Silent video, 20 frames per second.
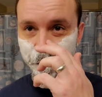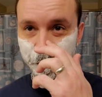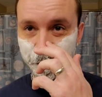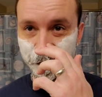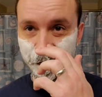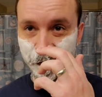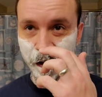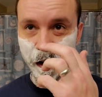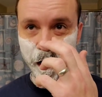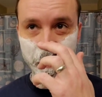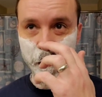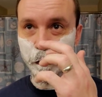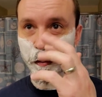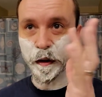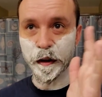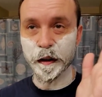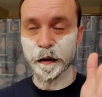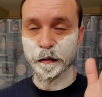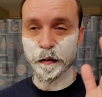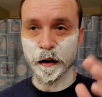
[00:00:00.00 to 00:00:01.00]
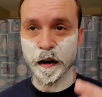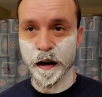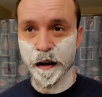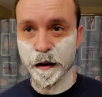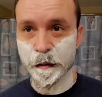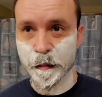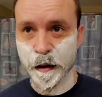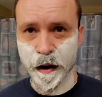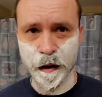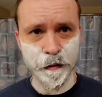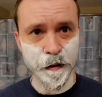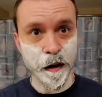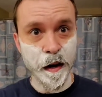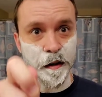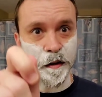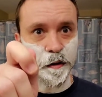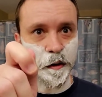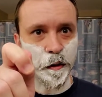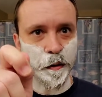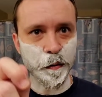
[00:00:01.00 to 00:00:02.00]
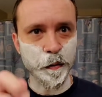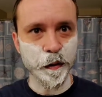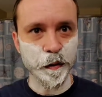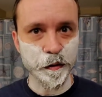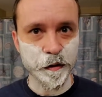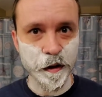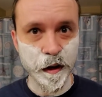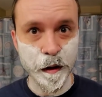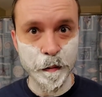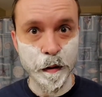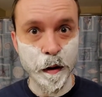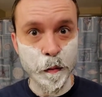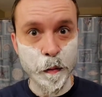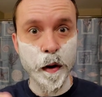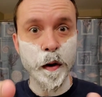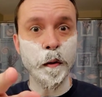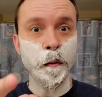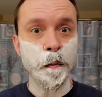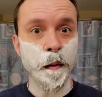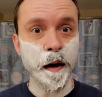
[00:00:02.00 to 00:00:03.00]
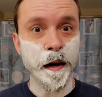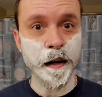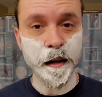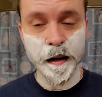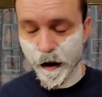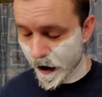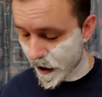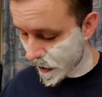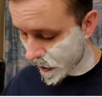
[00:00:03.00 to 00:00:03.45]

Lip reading: I had completely forgotten about it. Then I saw it in real time. I went, oh my God, I